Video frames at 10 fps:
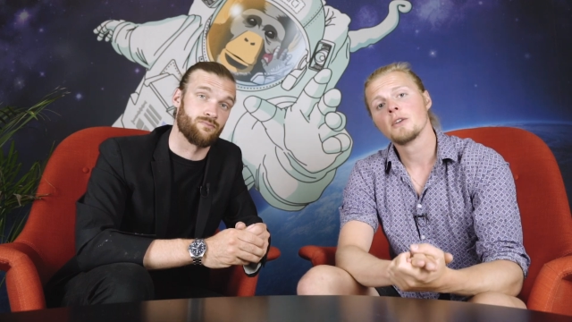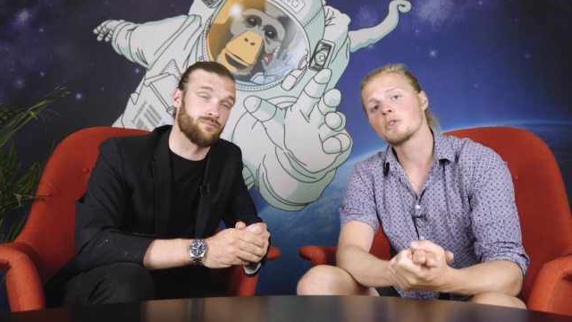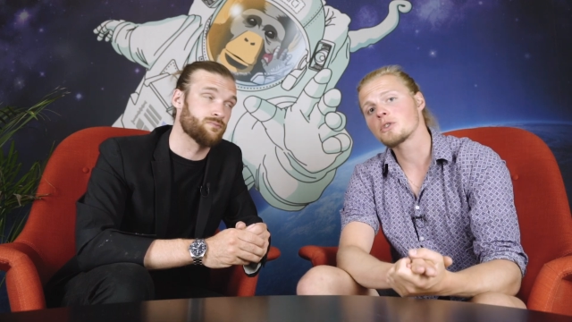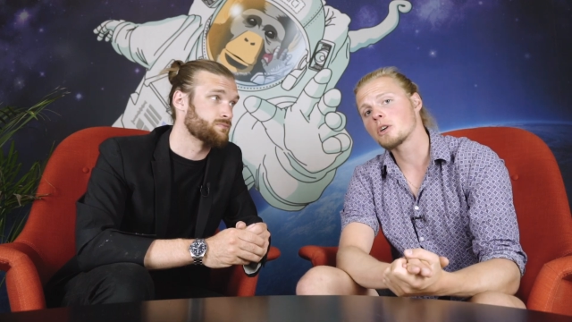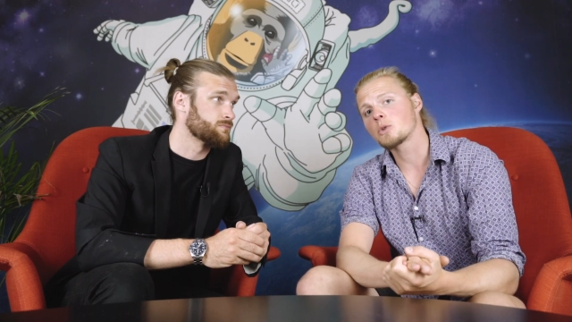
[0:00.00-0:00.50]

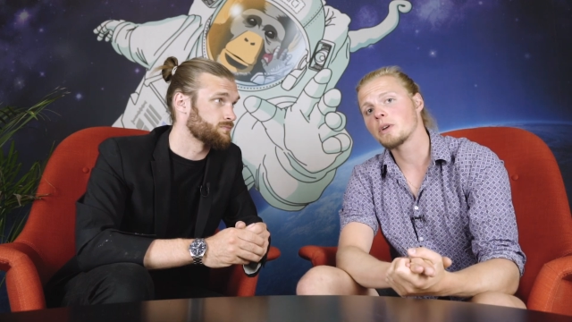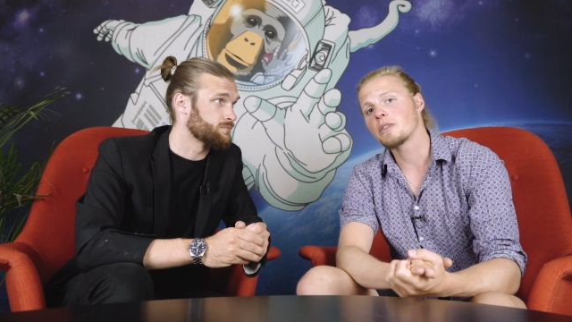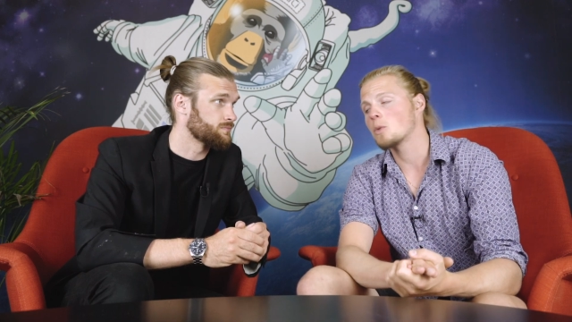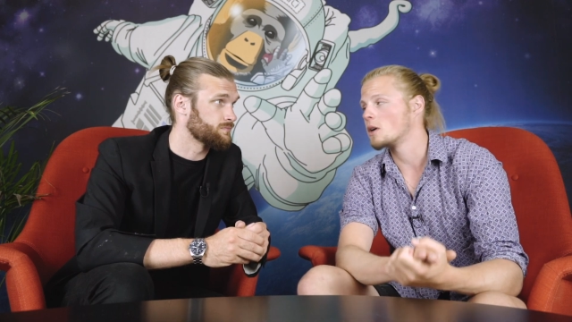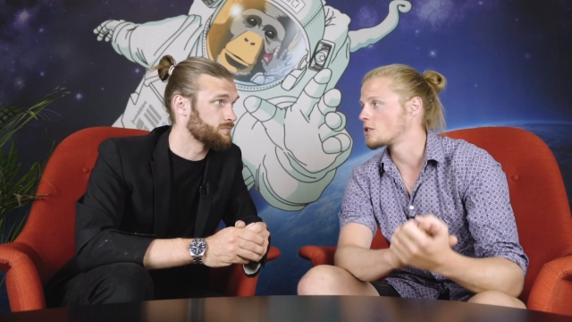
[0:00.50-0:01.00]
Speaker 1: To start
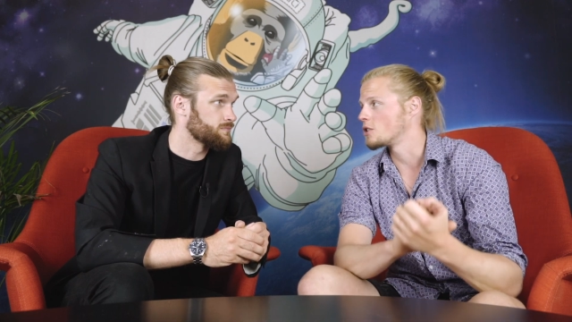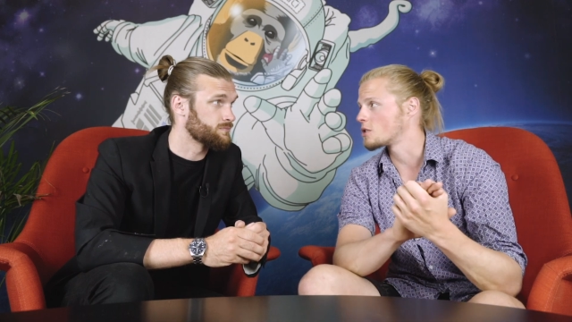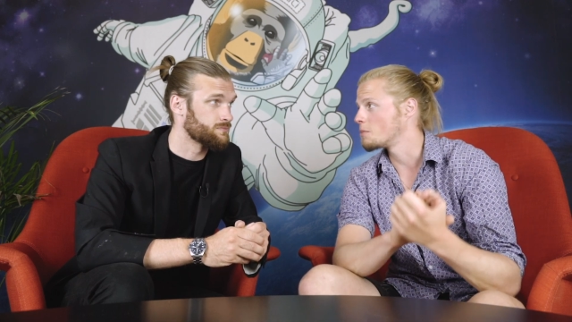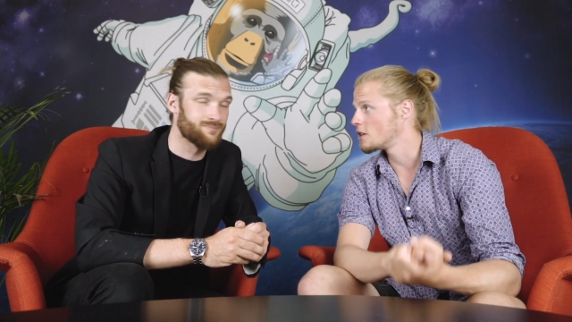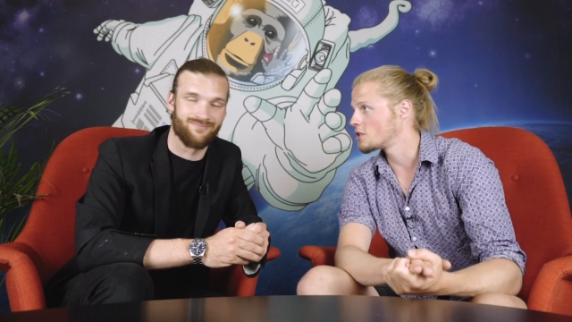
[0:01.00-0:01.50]
with, the ones
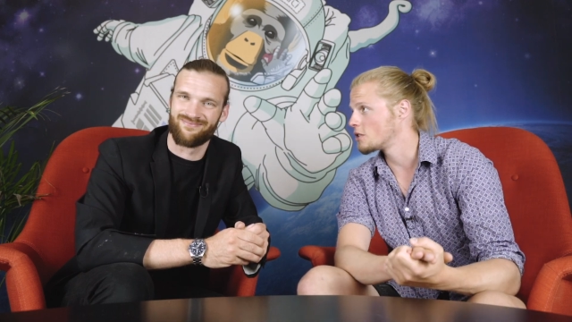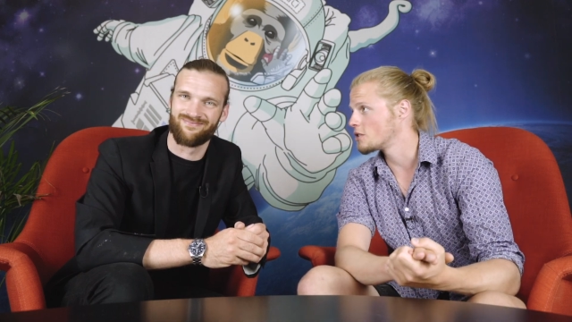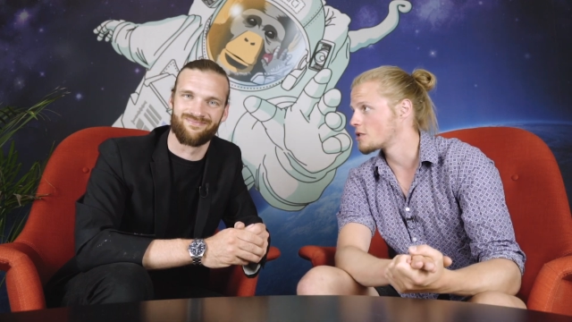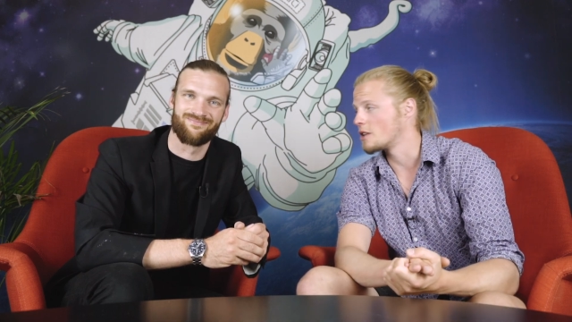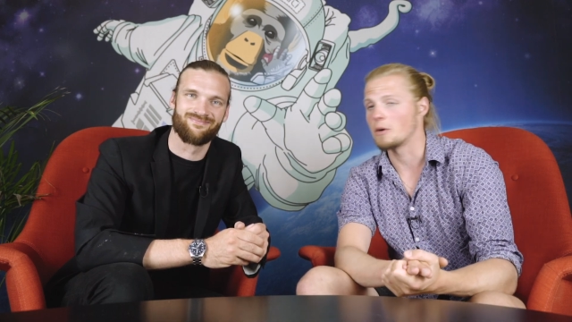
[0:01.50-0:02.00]
just
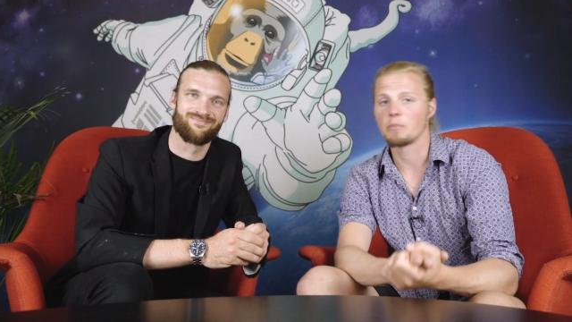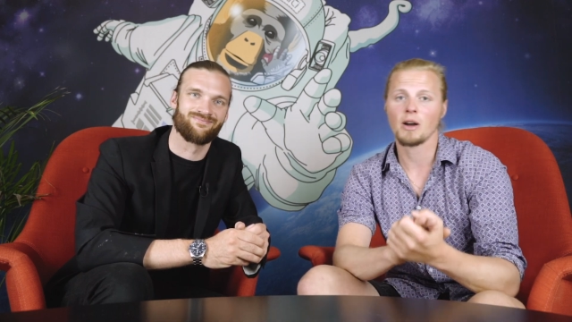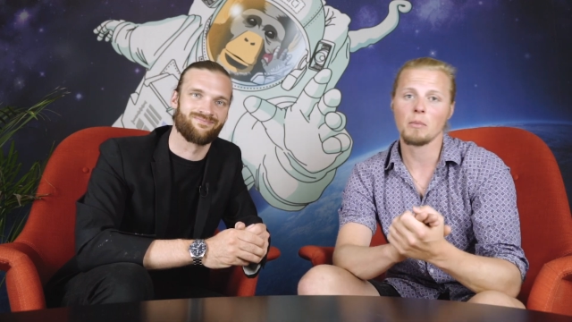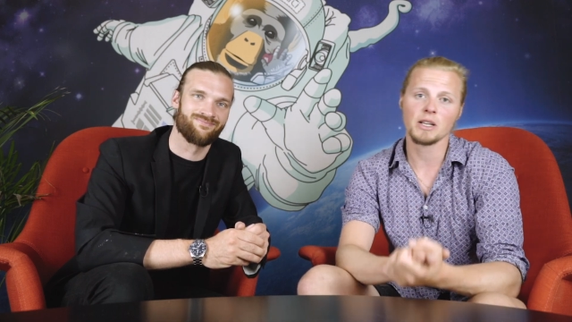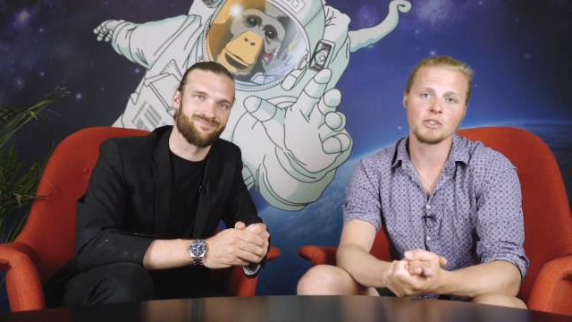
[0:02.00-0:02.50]
mentioned, they're public